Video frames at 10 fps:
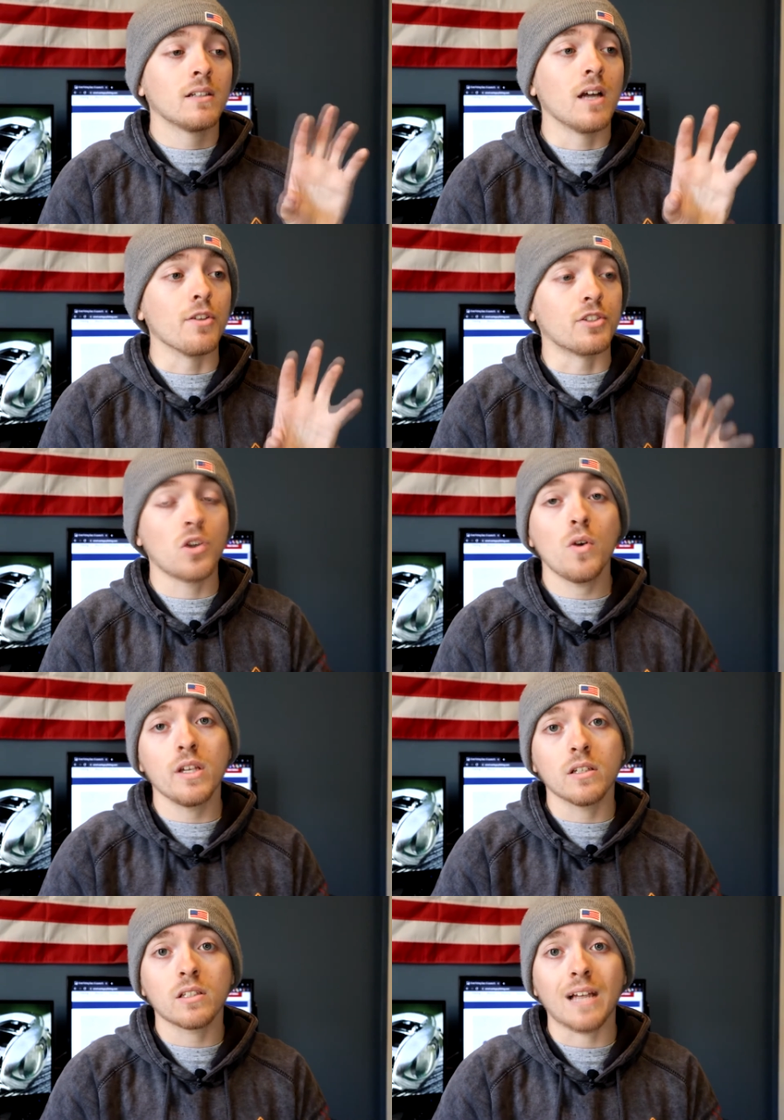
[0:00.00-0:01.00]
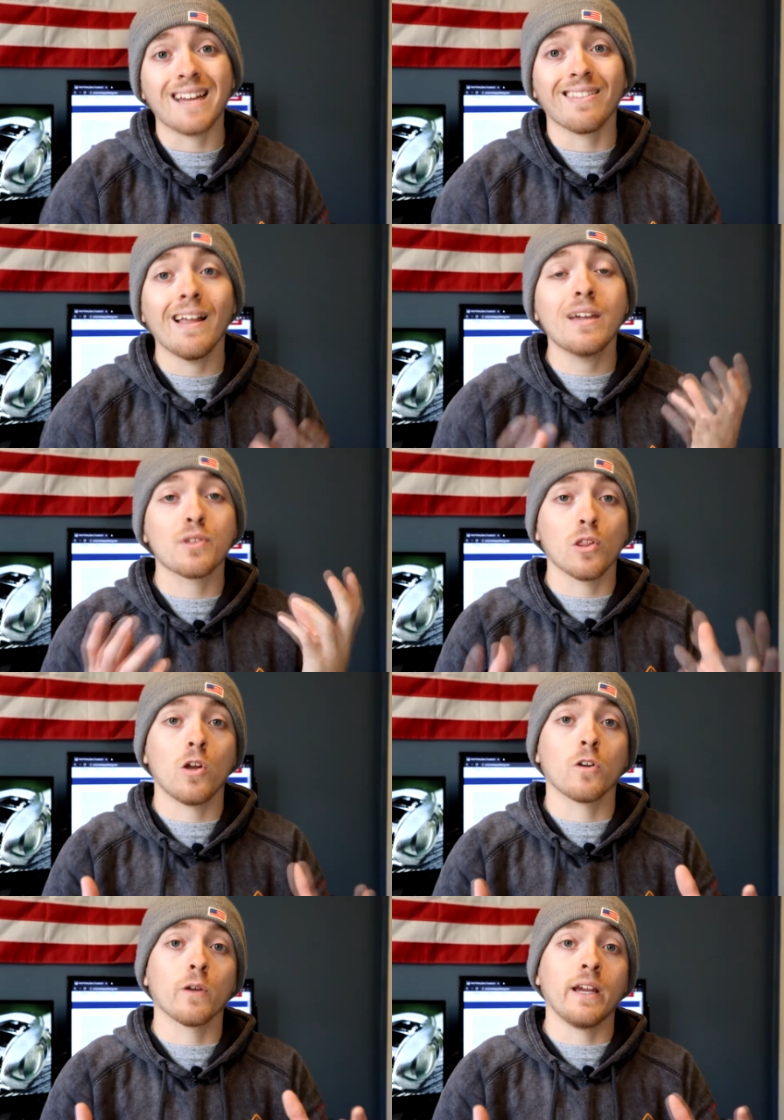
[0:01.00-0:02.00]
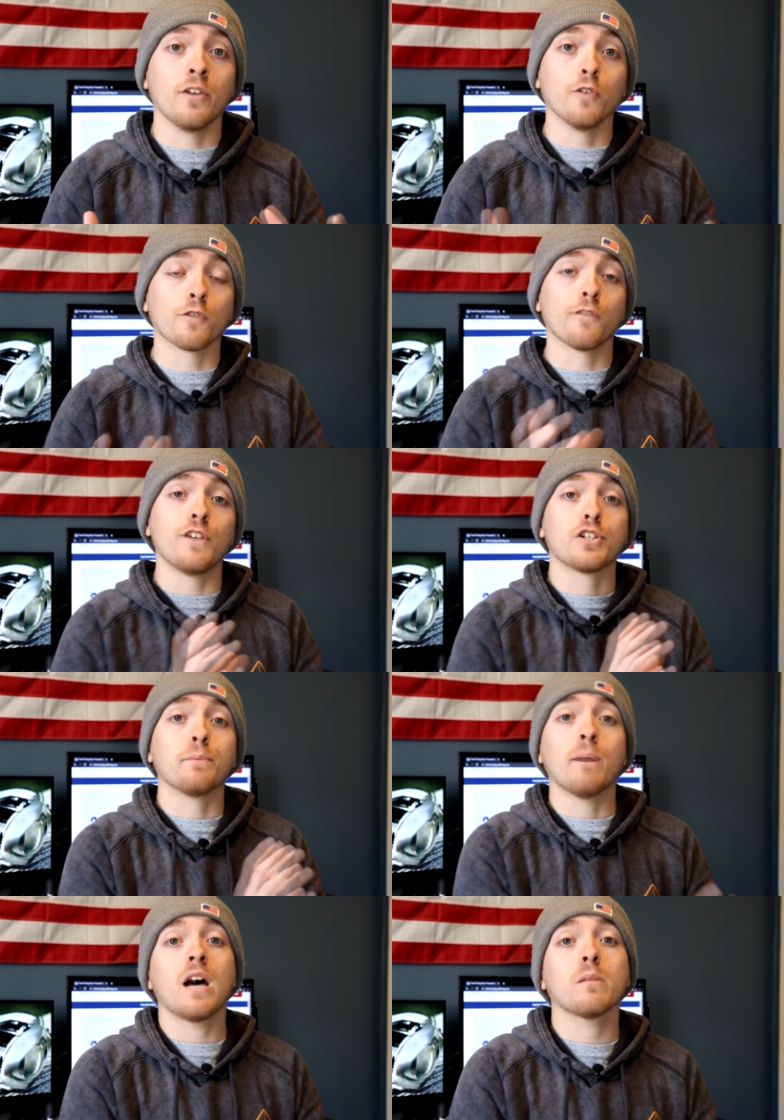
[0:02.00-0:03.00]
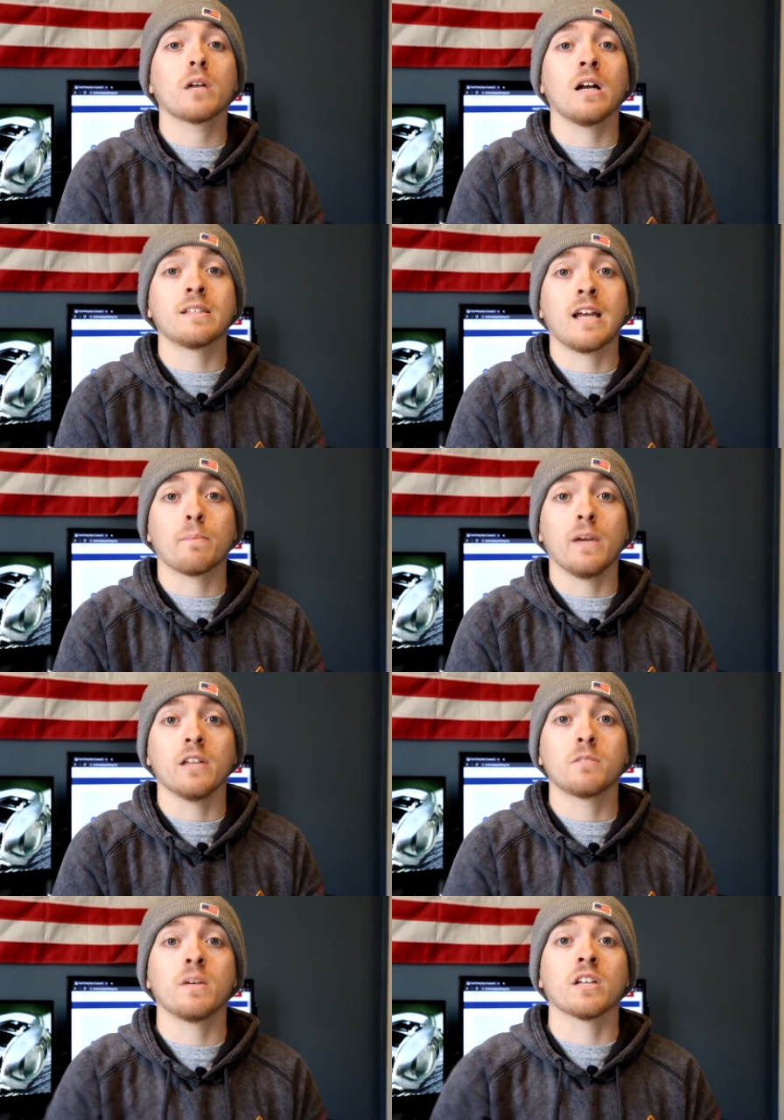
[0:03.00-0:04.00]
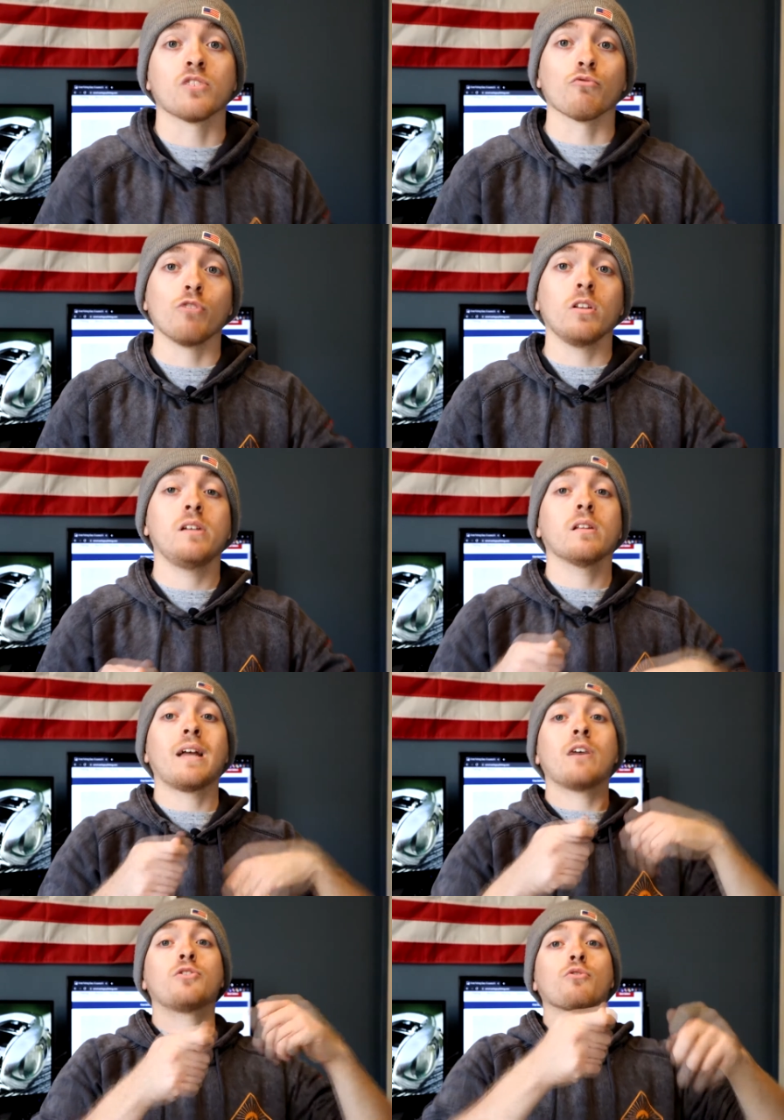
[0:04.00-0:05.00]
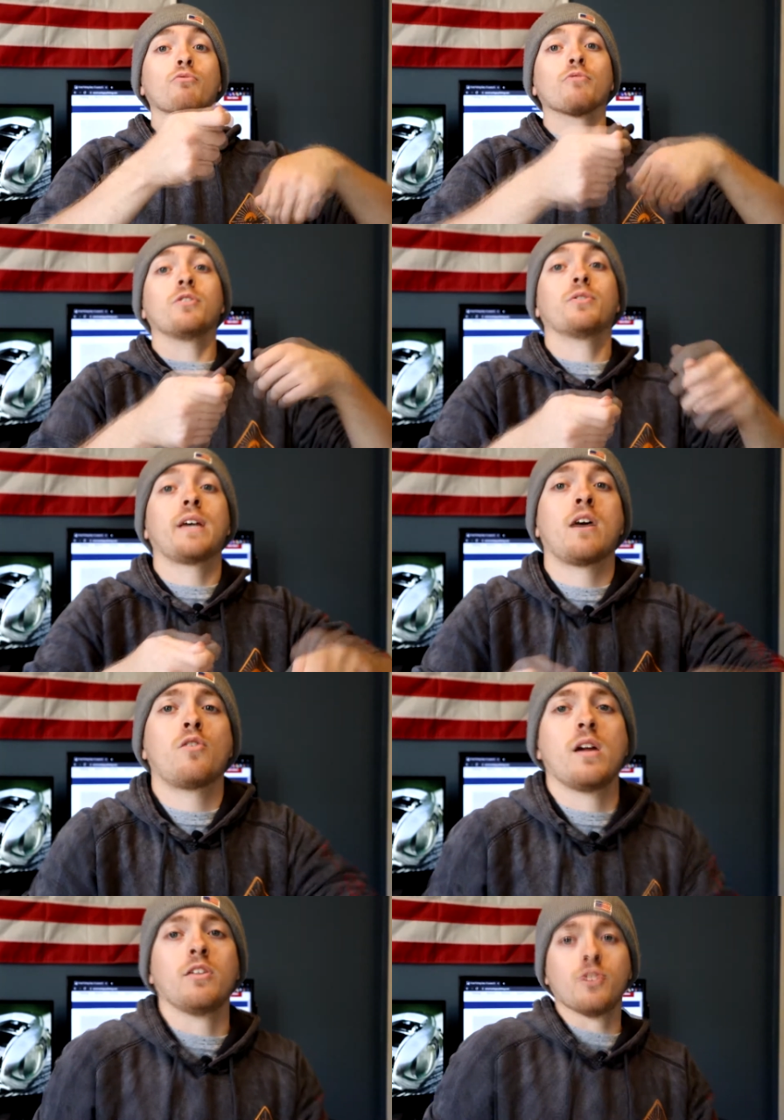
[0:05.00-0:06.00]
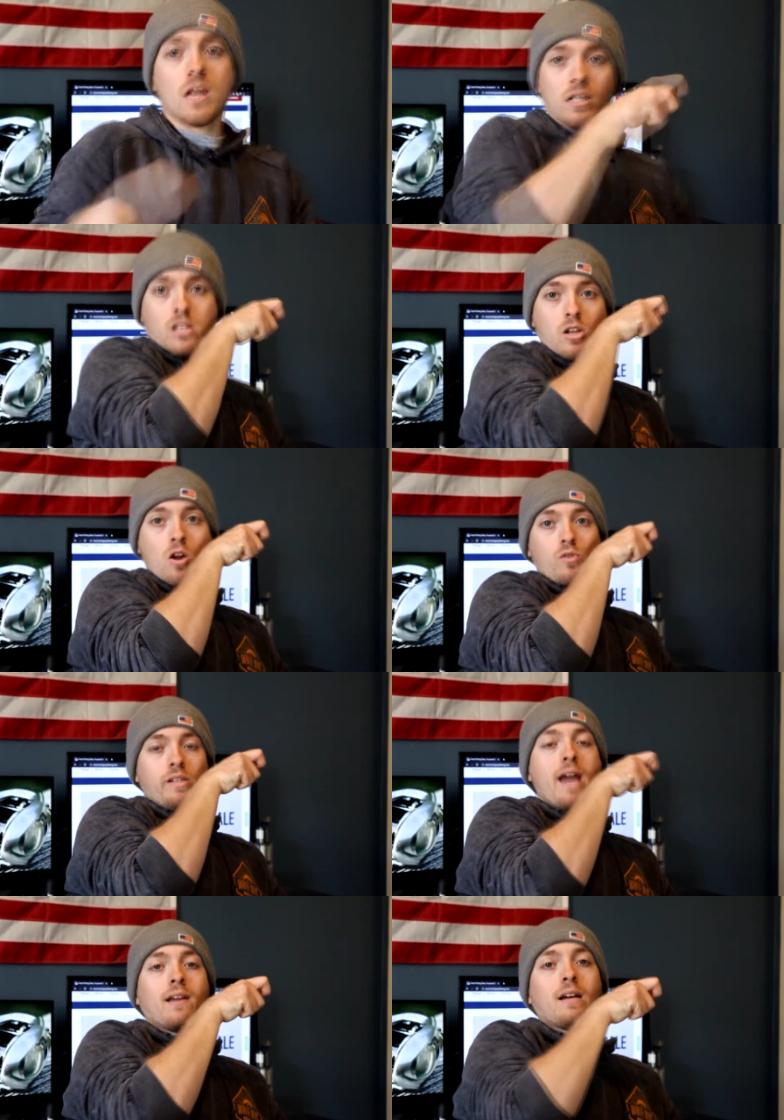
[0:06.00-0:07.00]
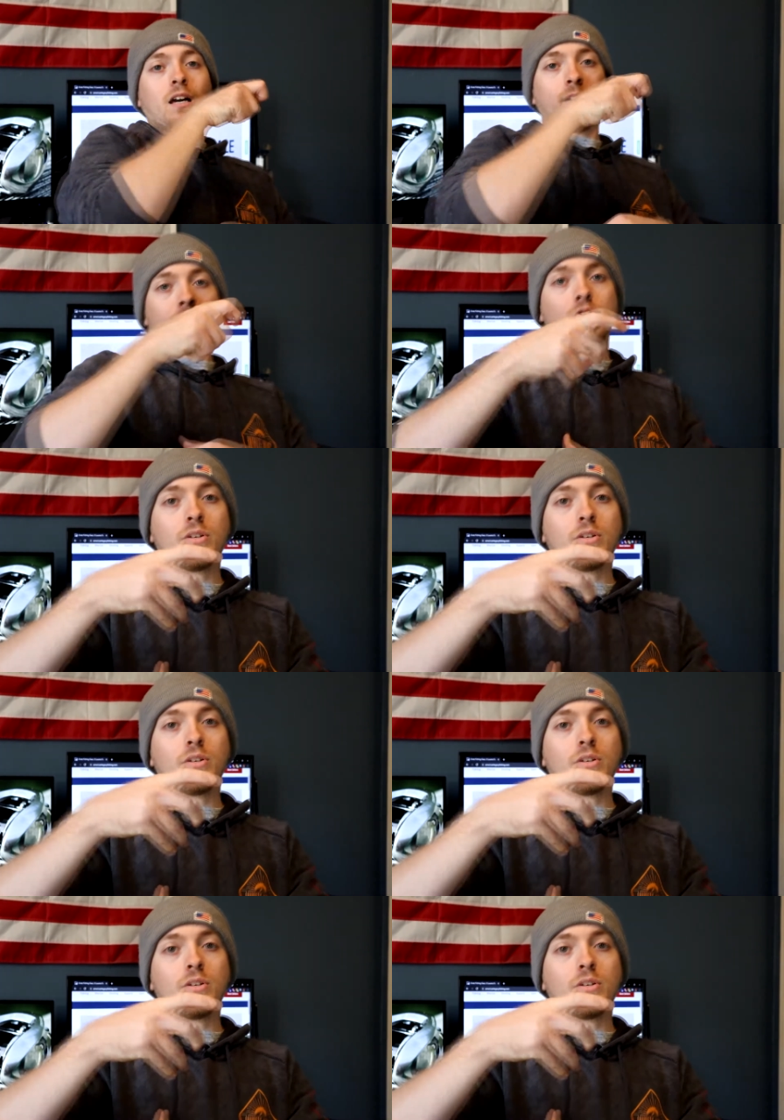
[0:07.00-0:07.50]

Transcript: Now the Zodias, I like the longer handle for fishing bottom contact baits because it really allows you to reel down and just, yank on them.